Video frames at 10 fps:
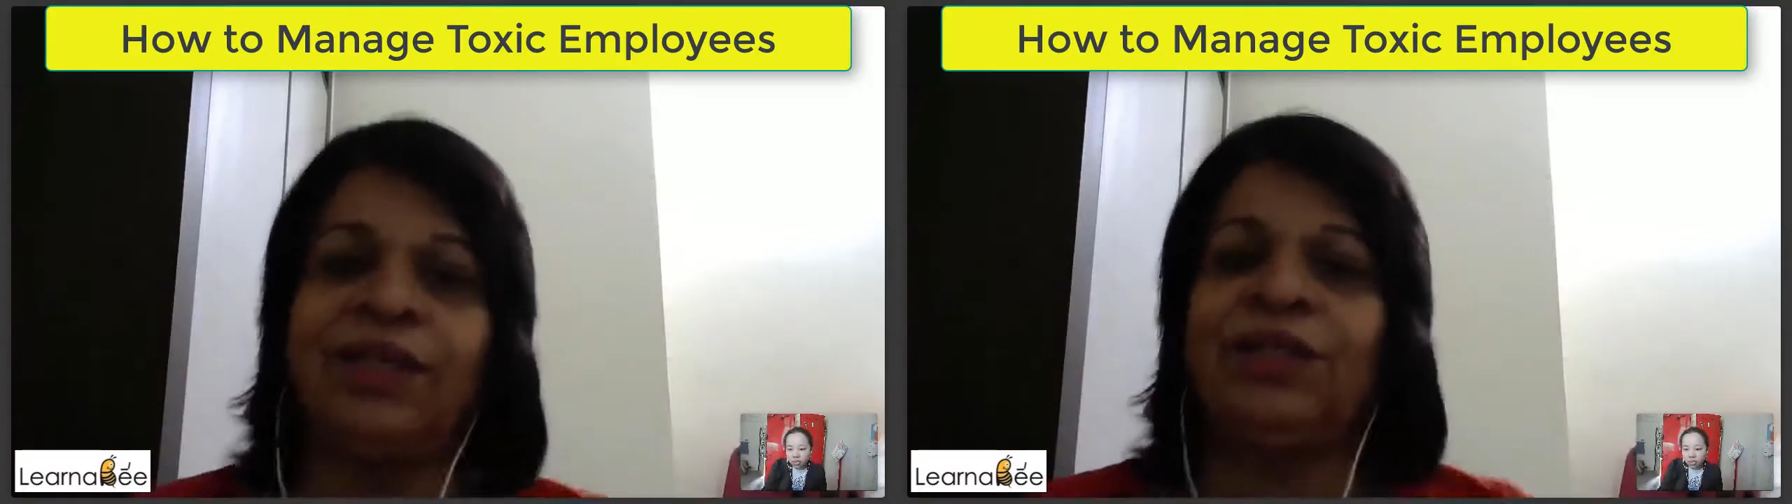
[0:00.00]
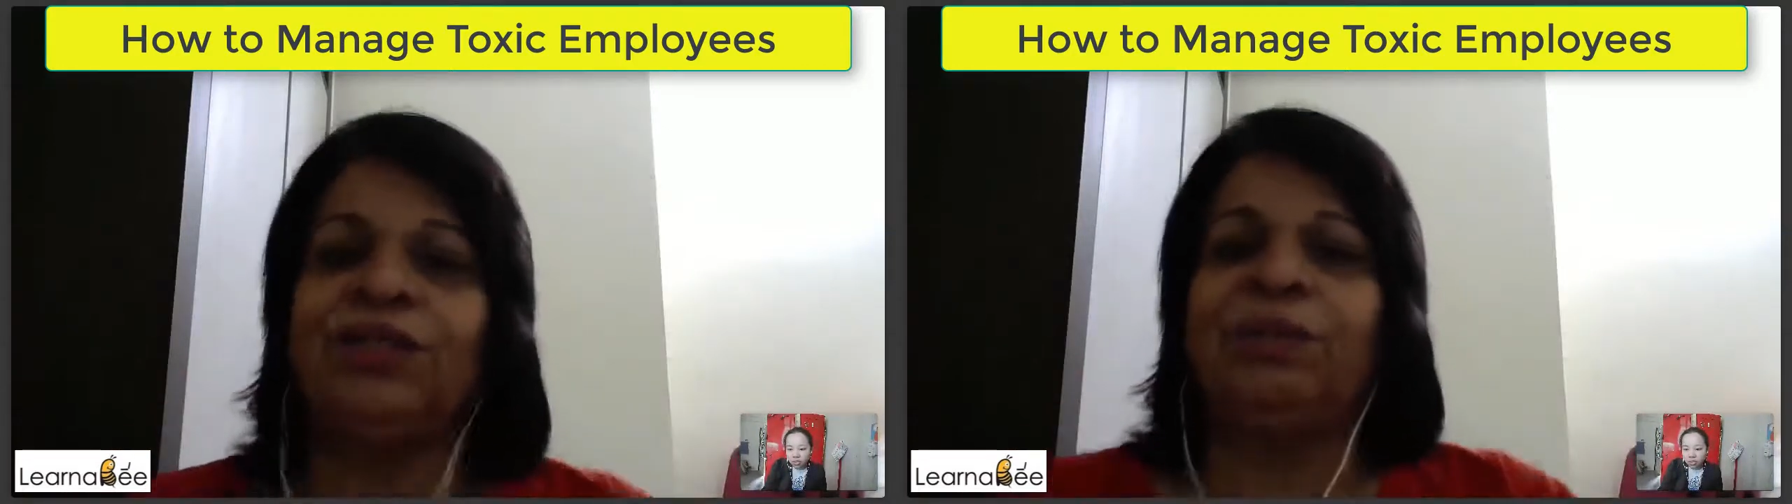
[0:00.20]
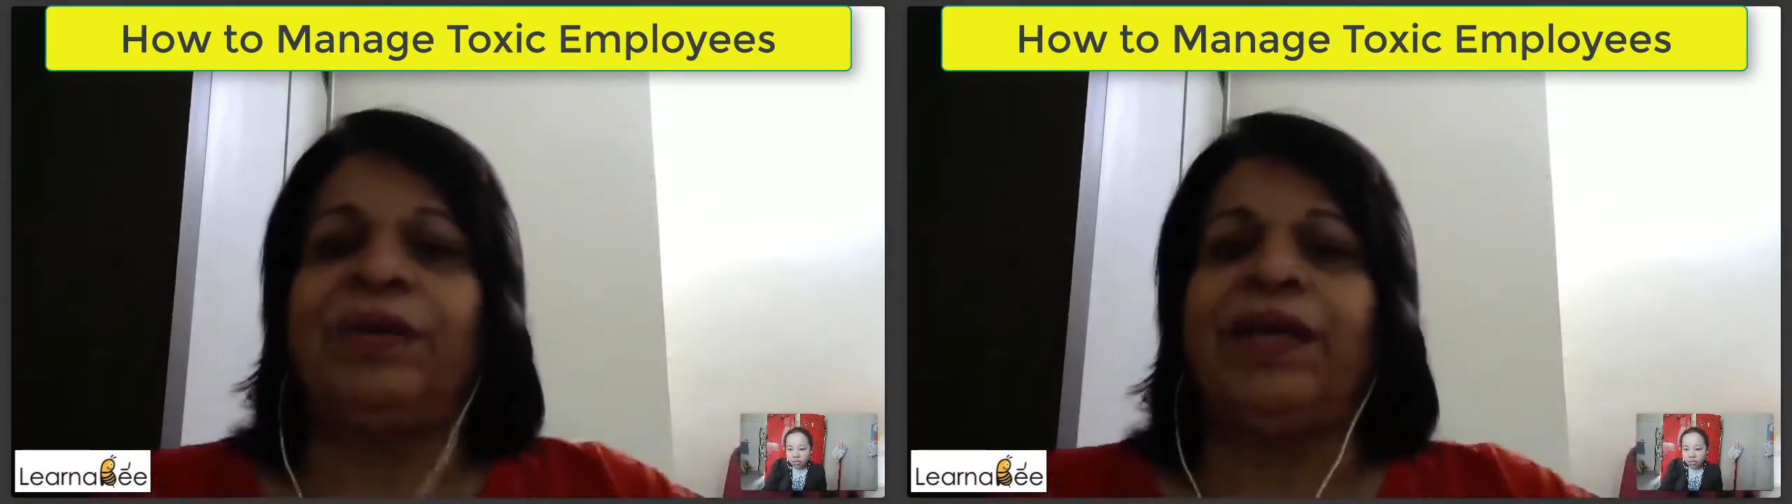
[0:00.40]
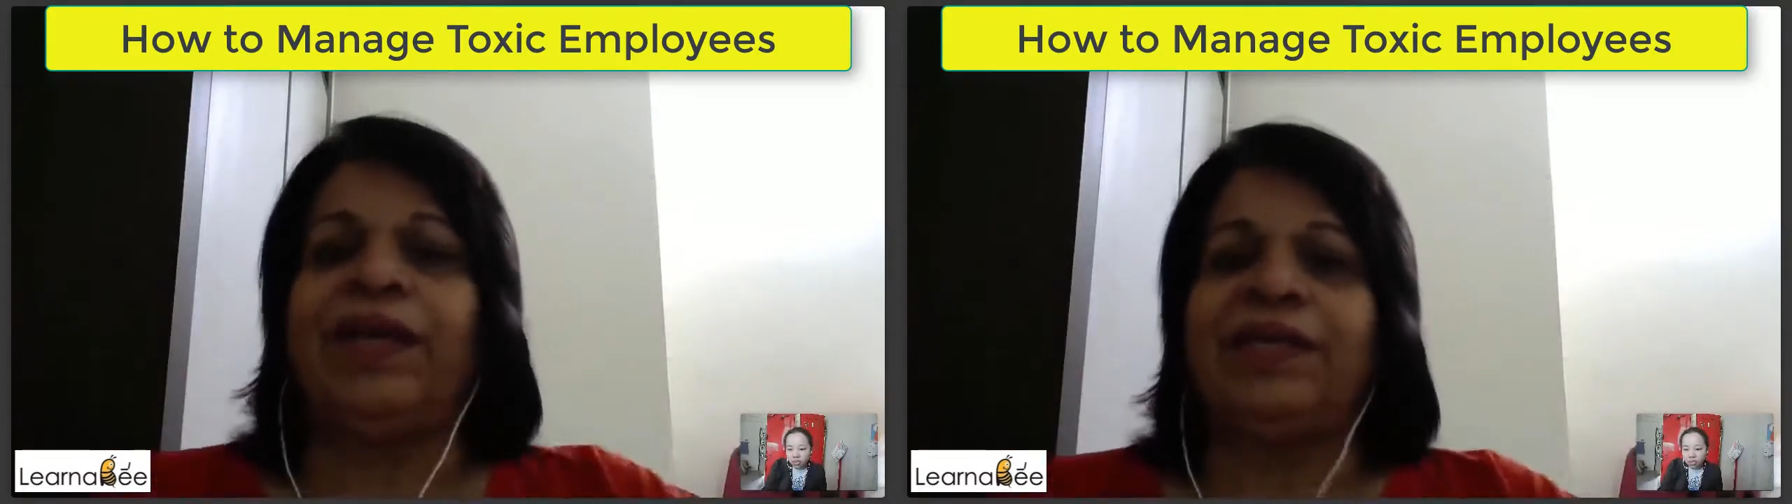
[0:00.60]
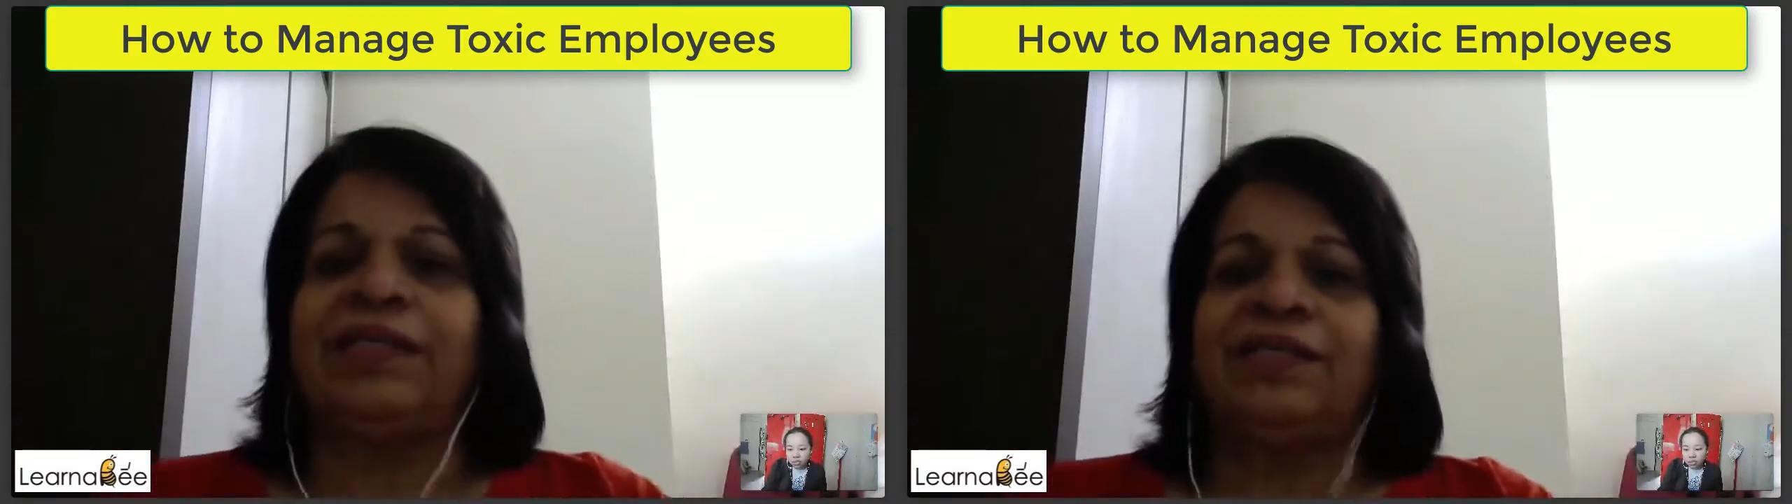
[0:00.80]
you
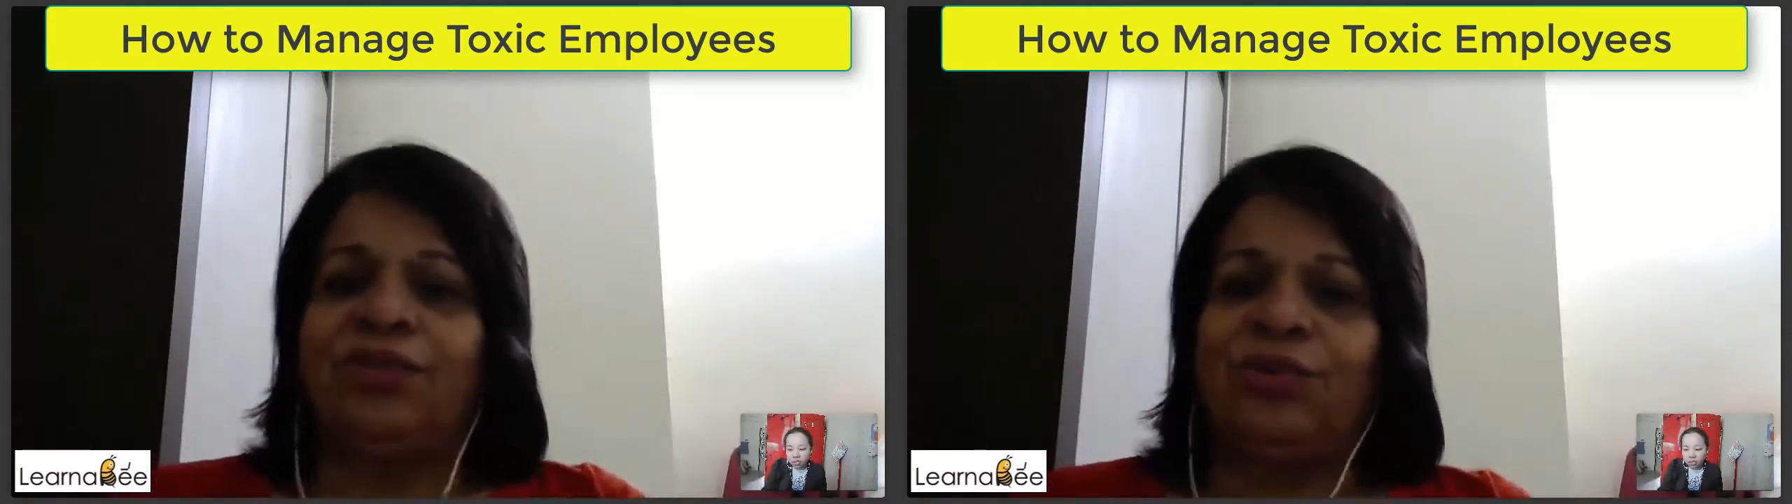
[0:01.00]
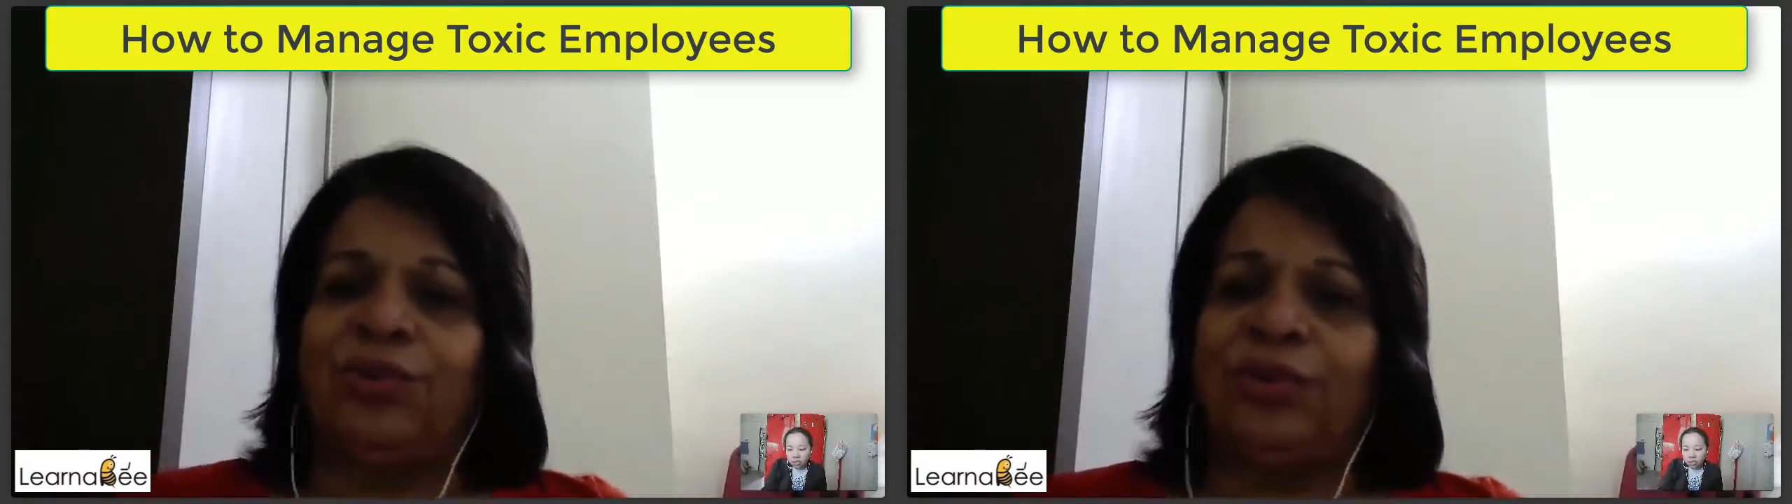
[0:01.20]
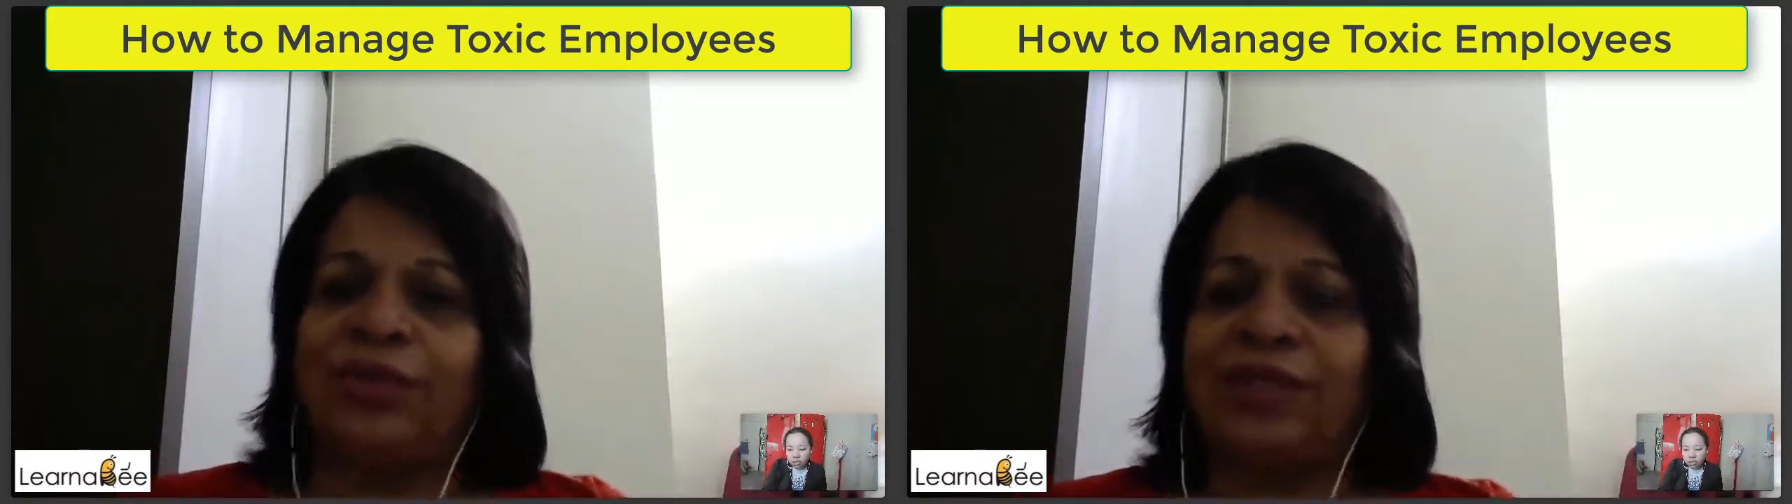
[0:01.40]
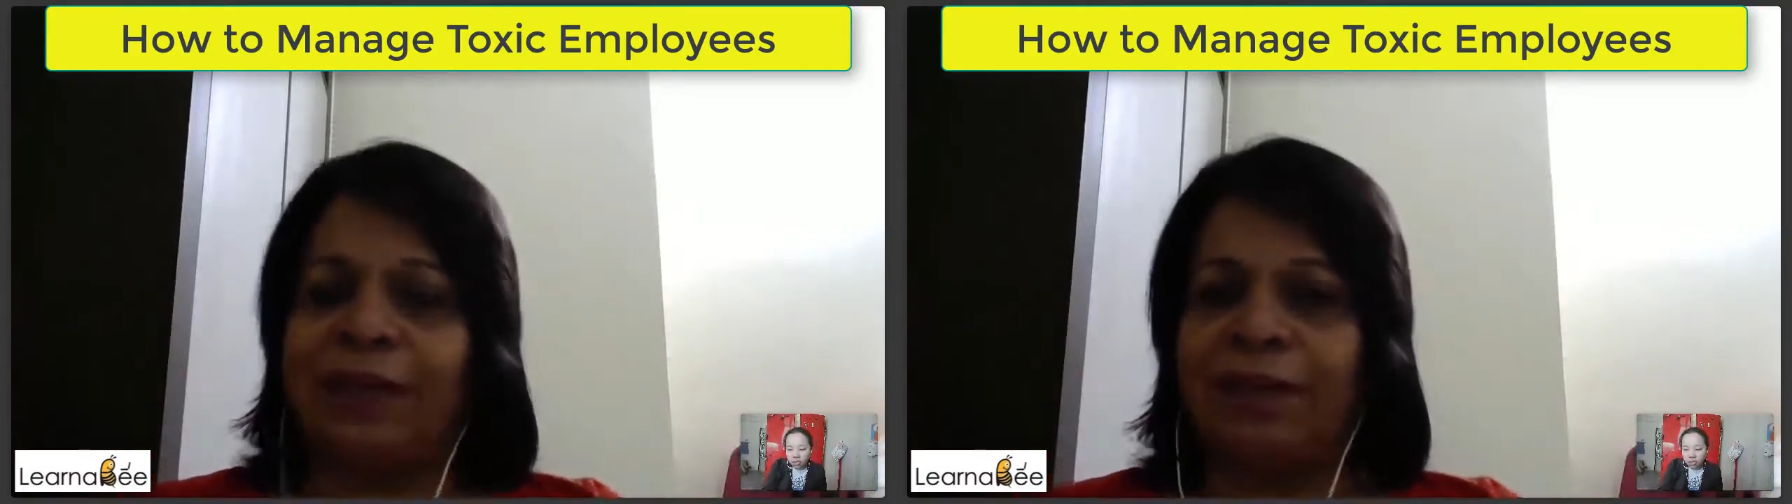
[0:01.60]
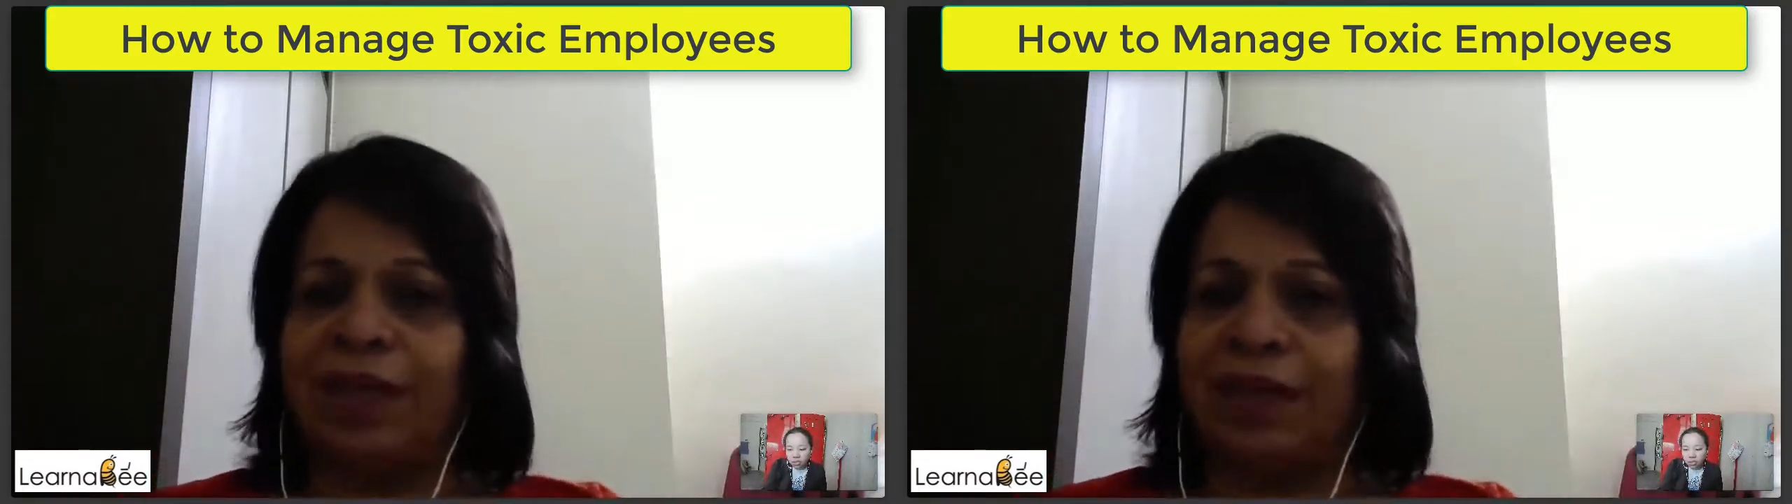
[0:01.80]
please do
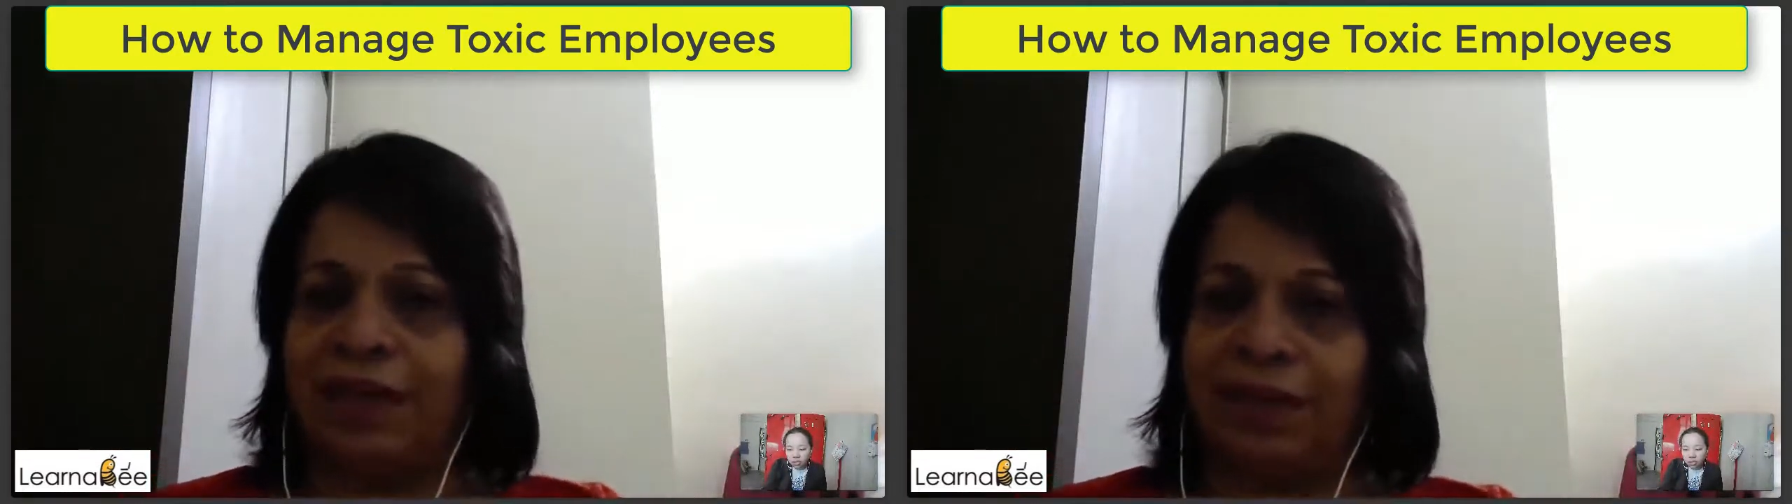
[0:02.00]
something